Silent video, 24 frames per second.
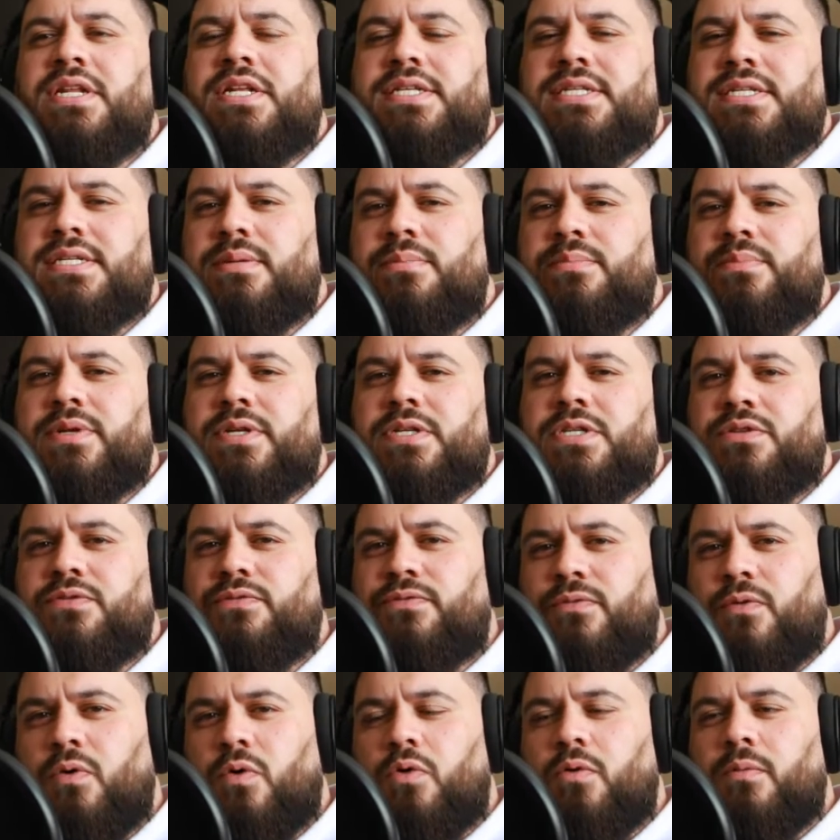simplest
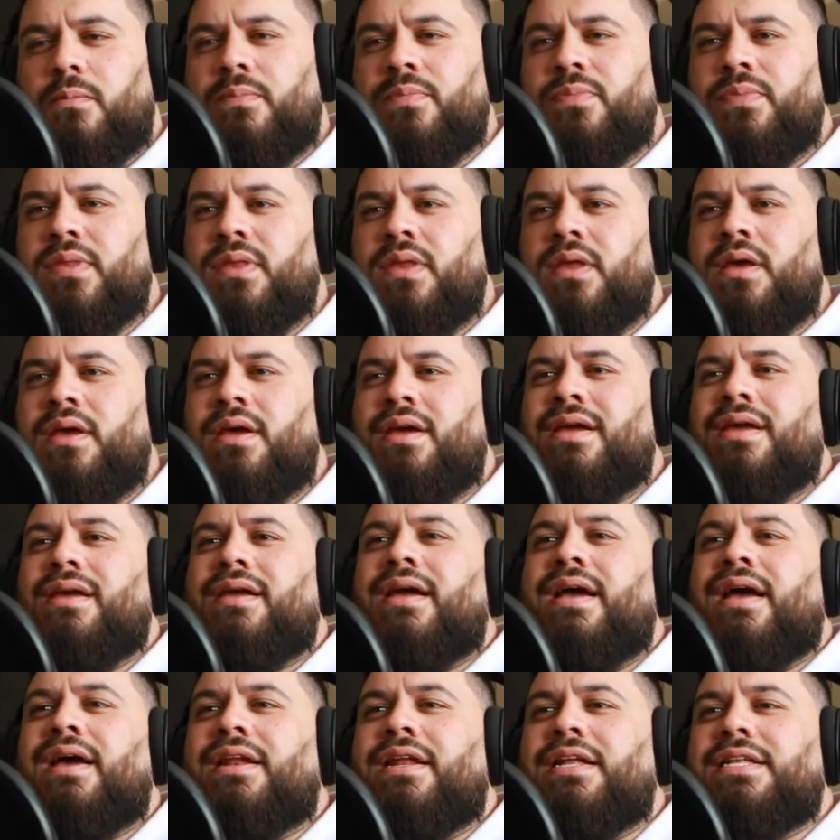form, and
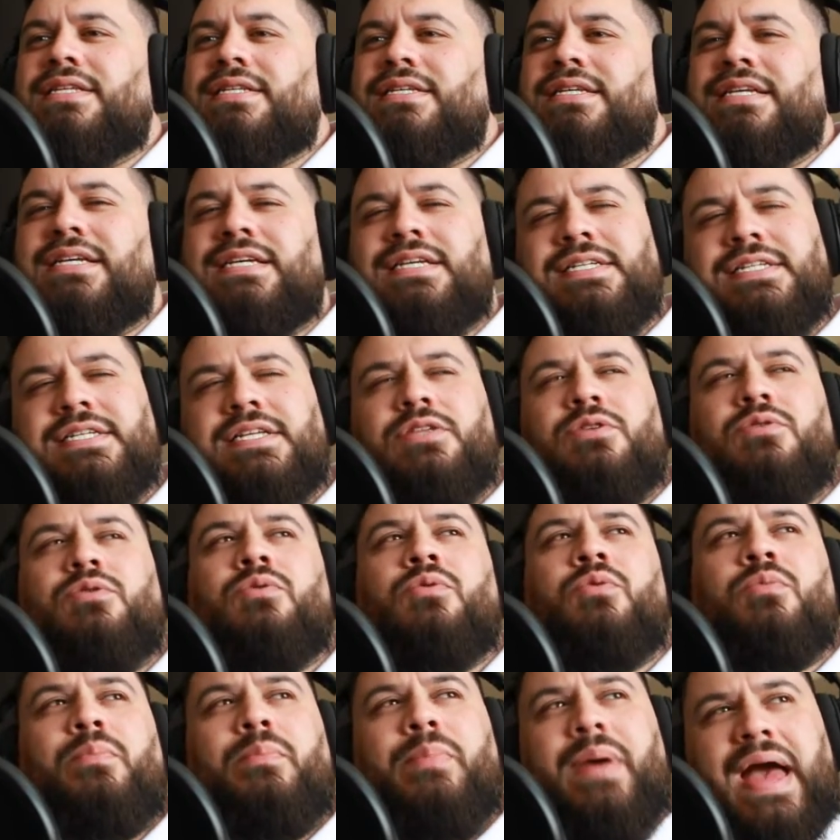it's easy to
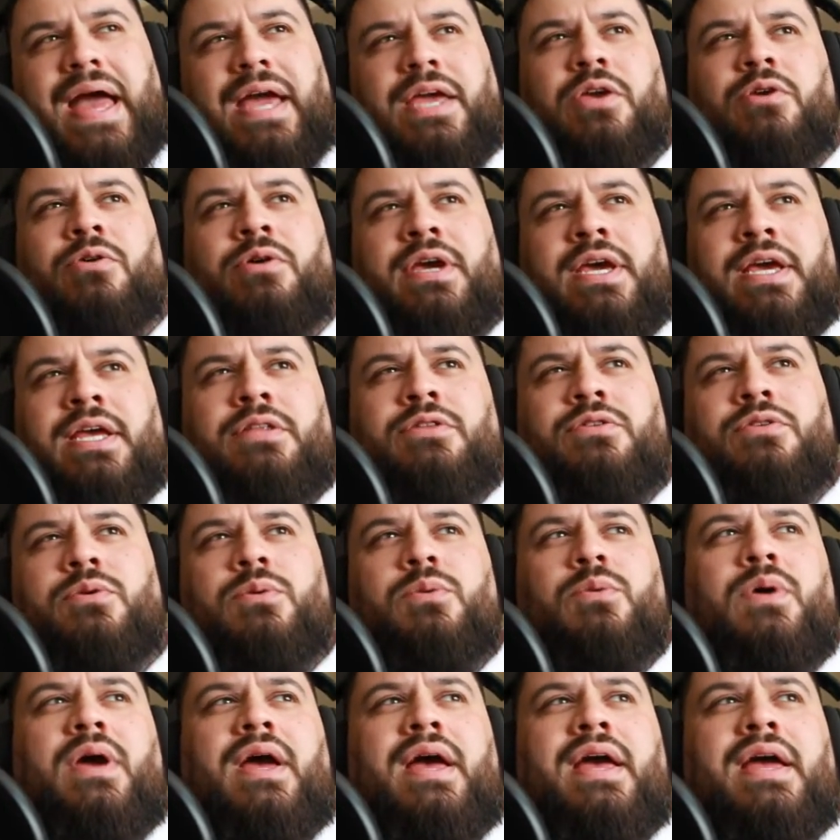bang your head to,
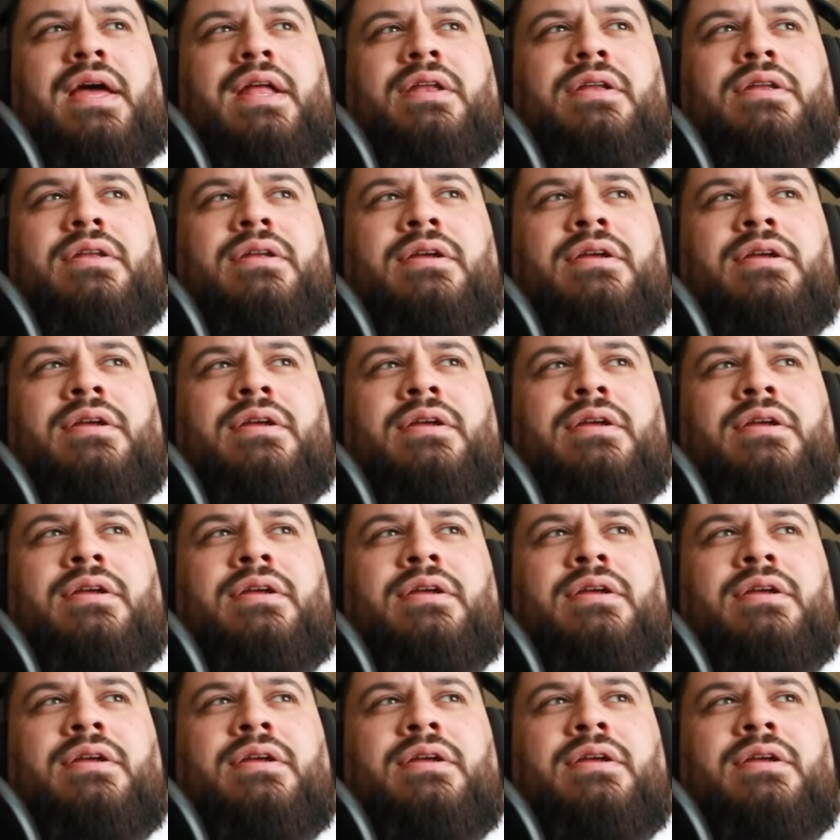and